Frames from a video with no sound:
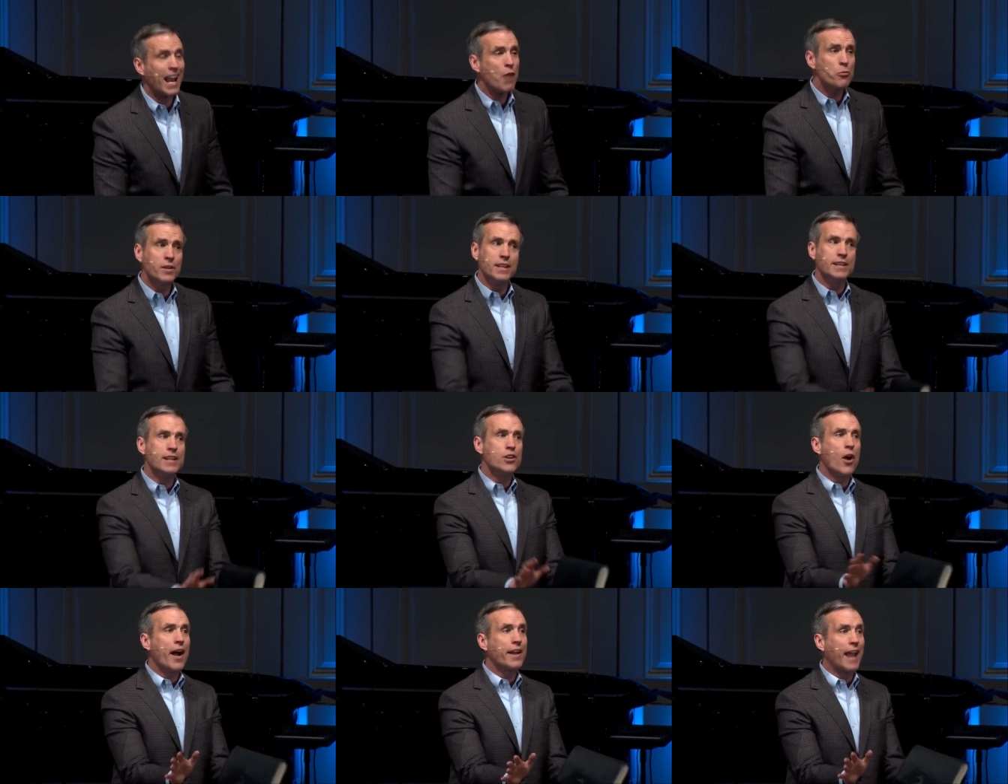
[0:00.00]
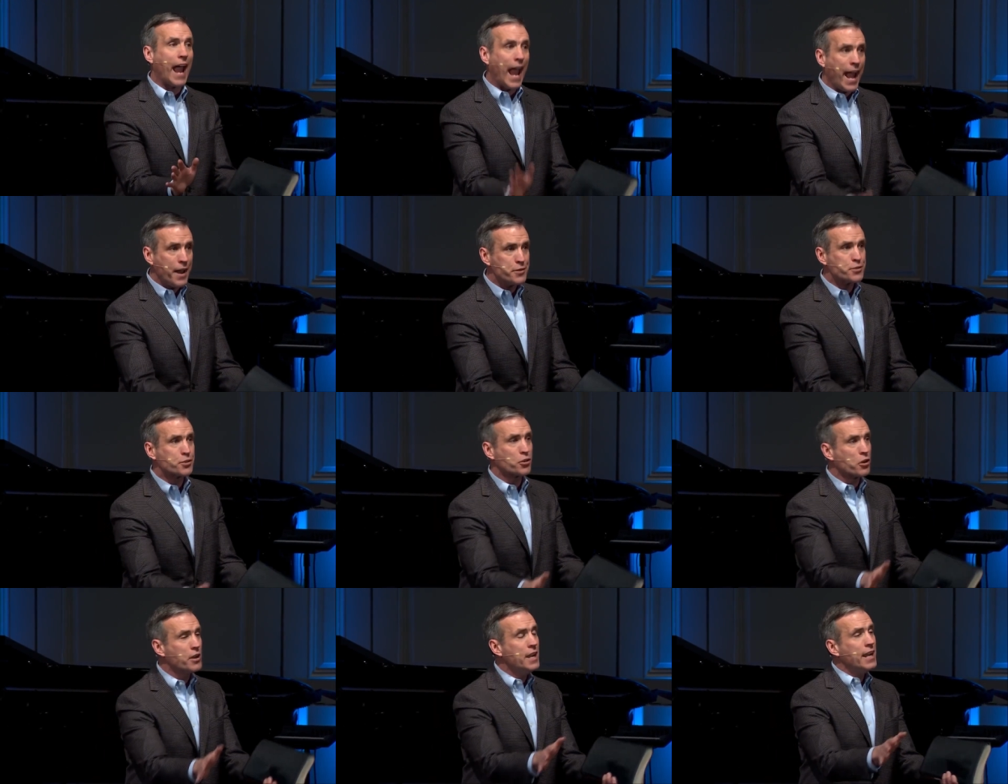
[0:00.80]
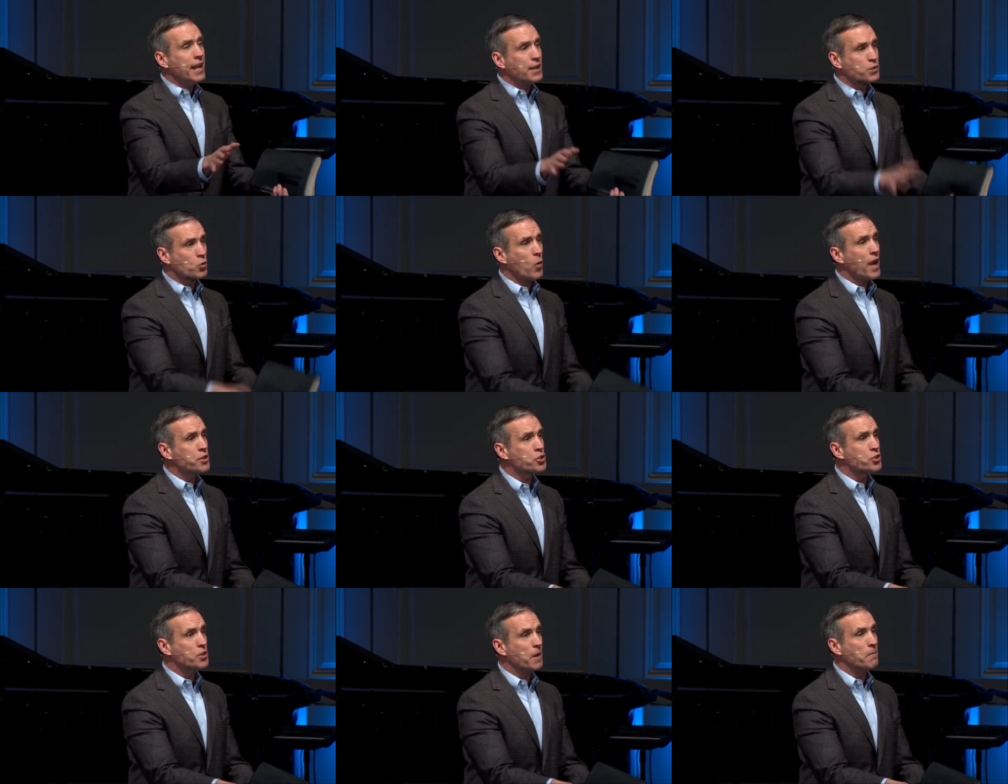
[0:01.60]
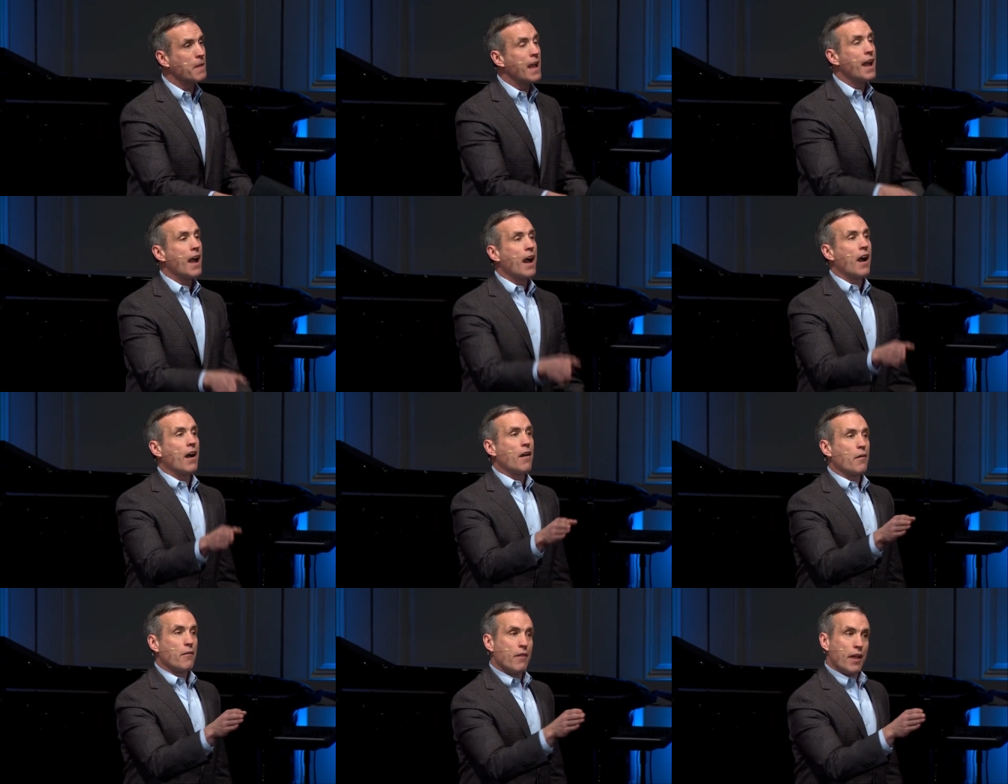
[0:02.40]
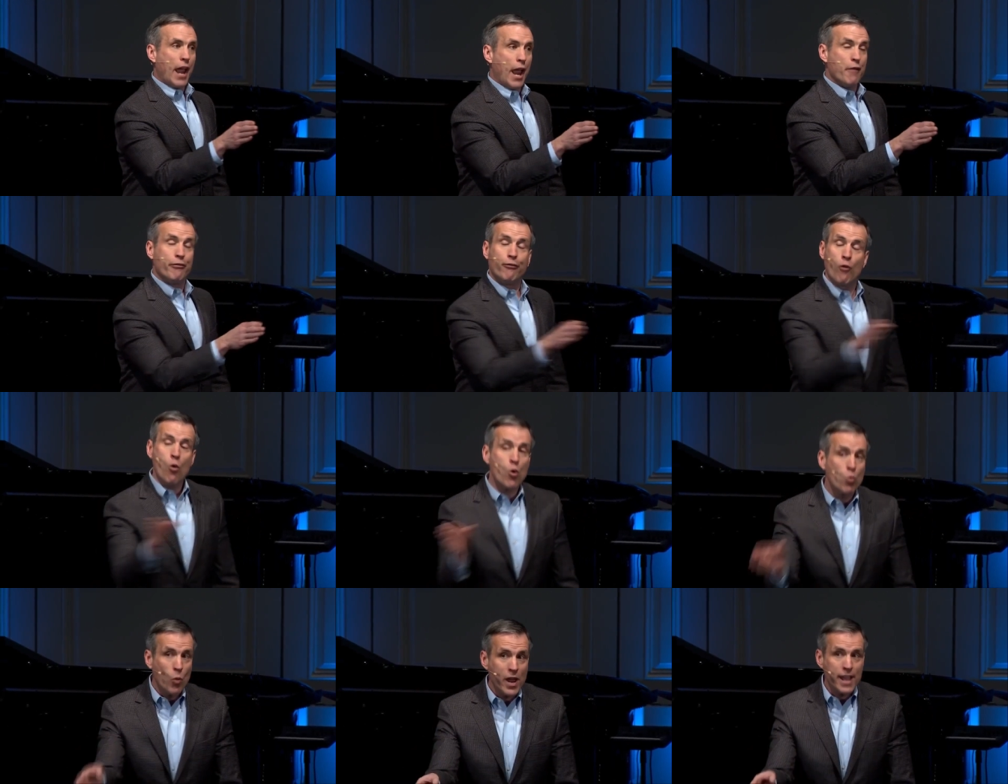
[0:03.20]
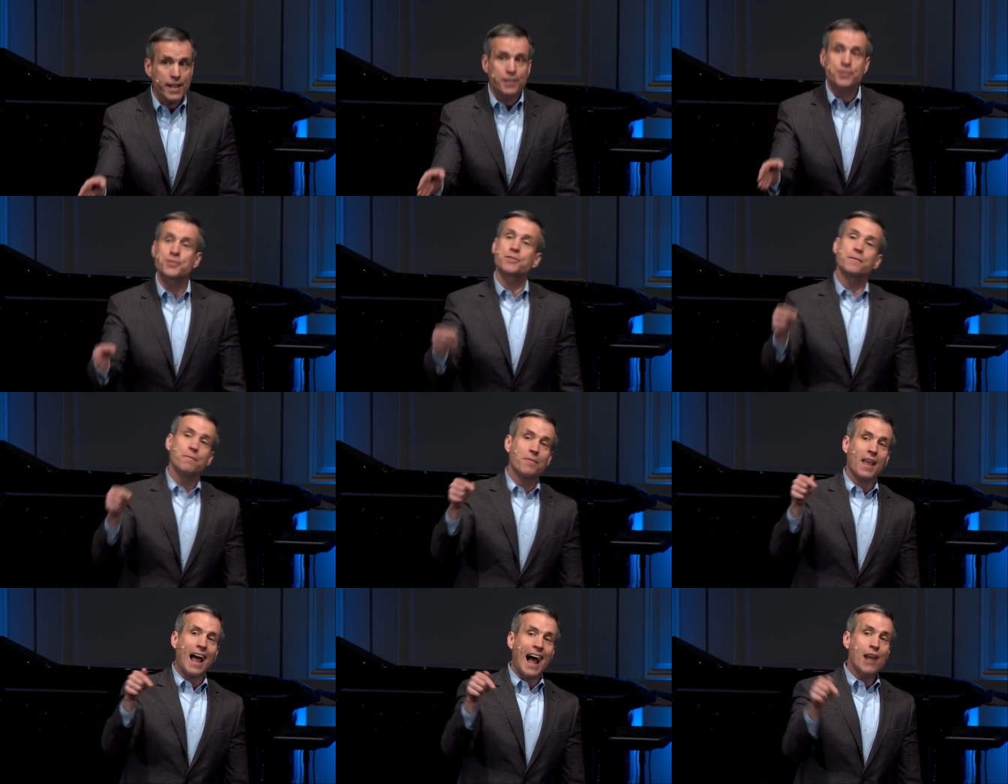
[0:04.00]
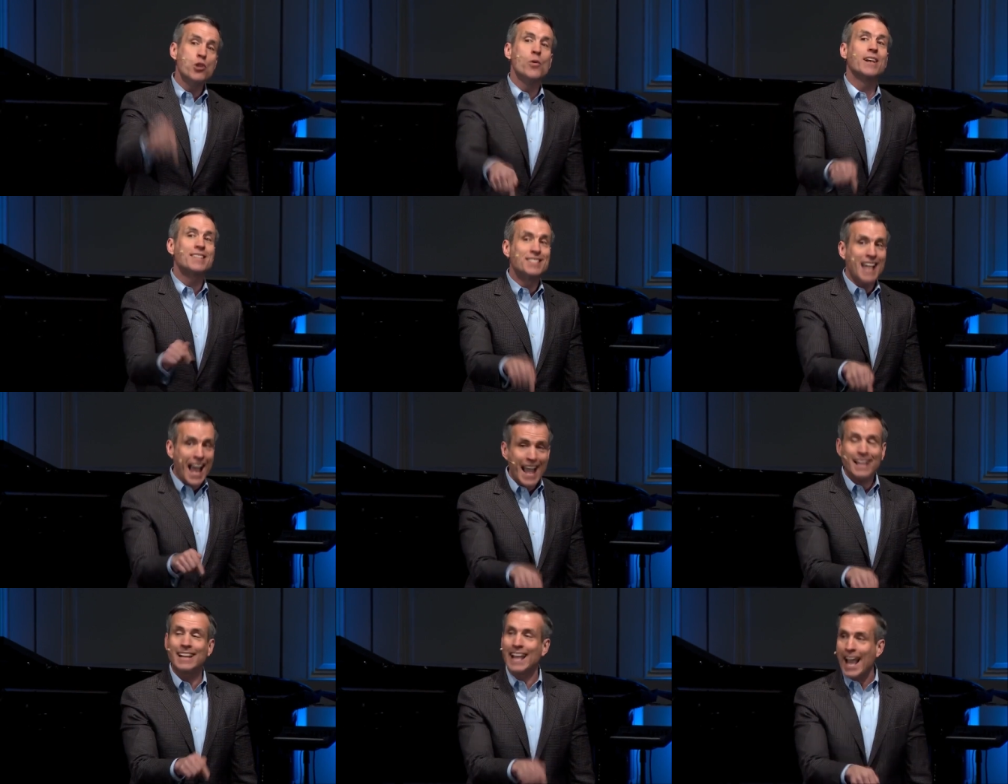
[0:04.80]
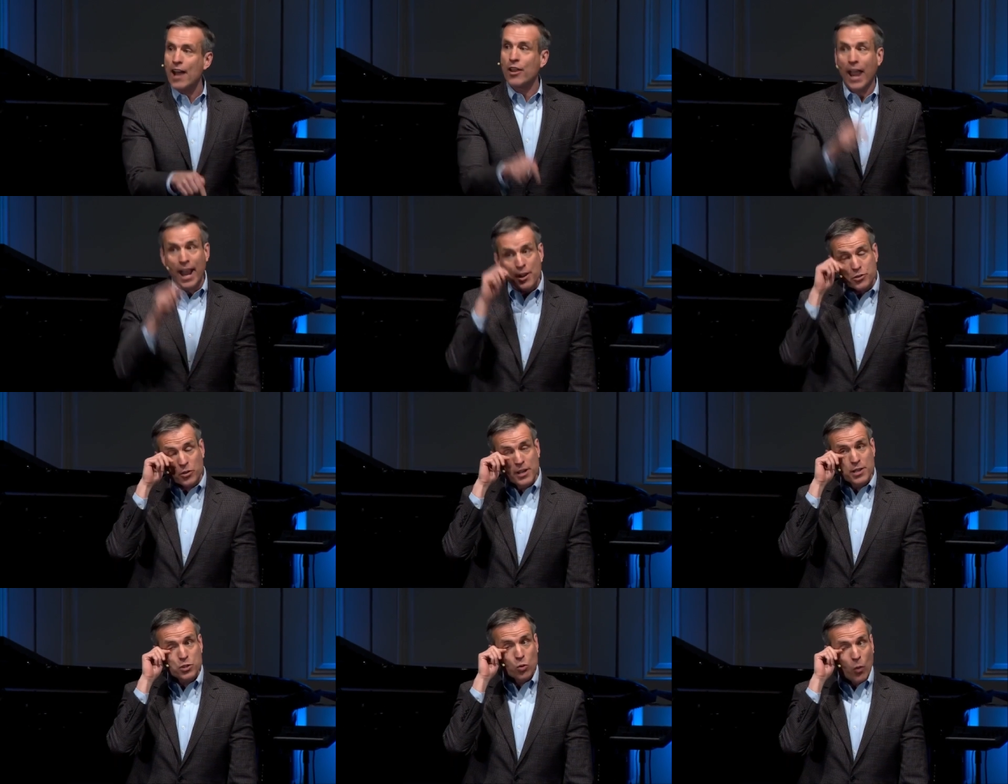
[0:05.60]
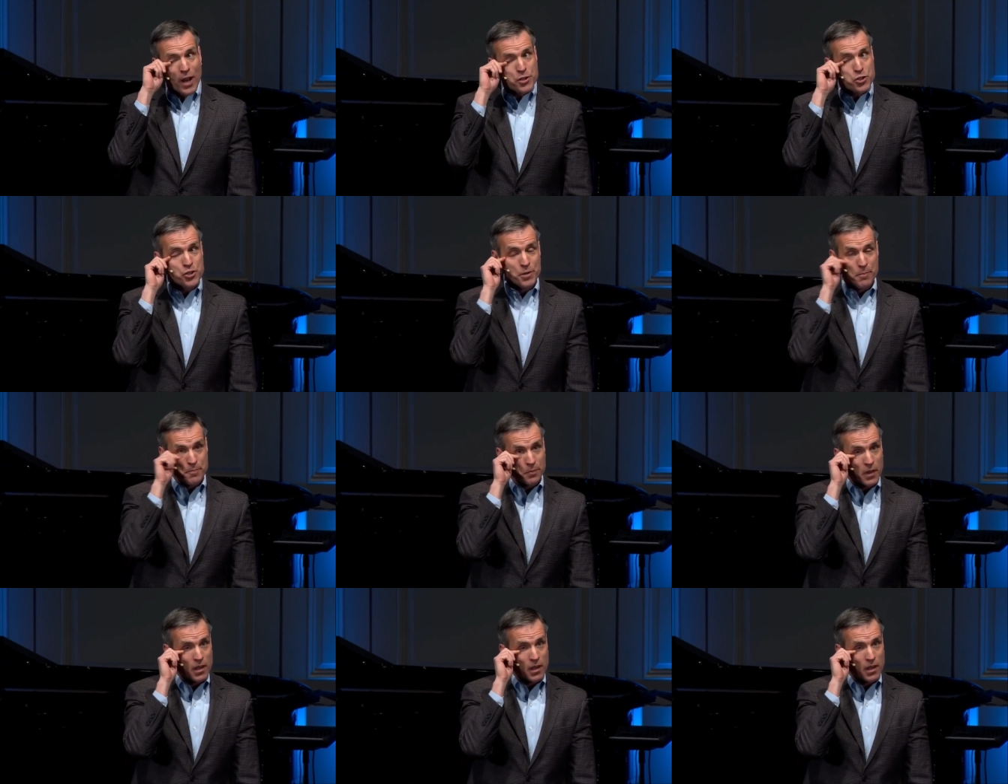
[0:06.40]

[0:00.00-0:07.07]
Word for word: And I really didn't know how to answer his question. In four weeks, I knew exactly how to answer his question.